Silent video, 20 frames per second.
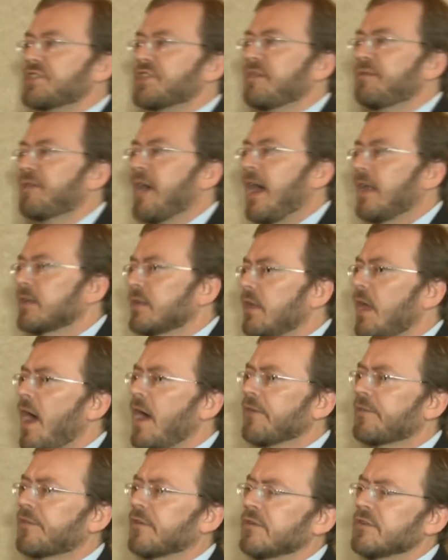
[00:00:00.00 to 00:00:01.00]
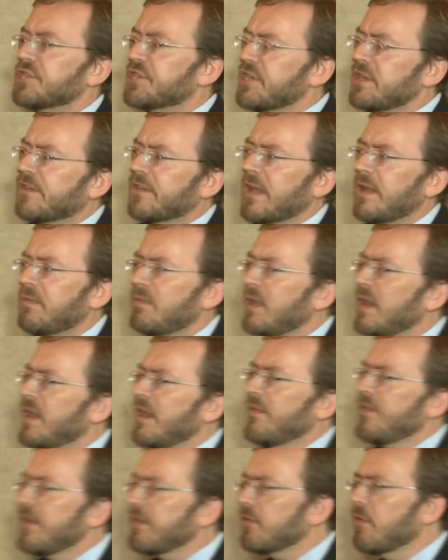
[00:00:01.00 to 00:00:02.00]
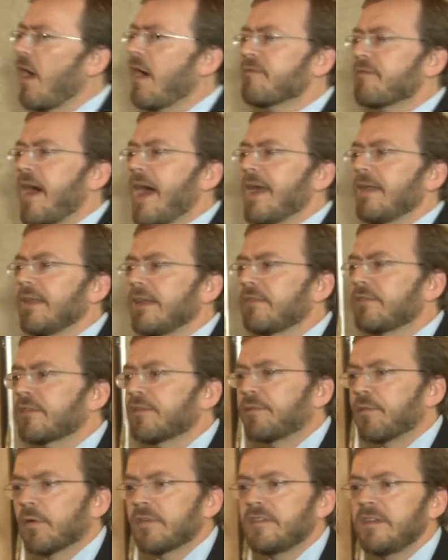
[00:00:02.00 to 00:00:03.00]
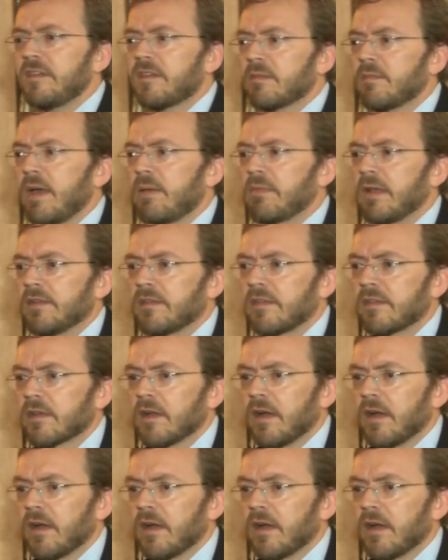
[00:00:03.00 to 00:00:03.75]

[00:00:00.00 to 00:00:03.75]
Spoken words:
and she filed a lawsuit. And she said, this law violates the 14th Amendment to the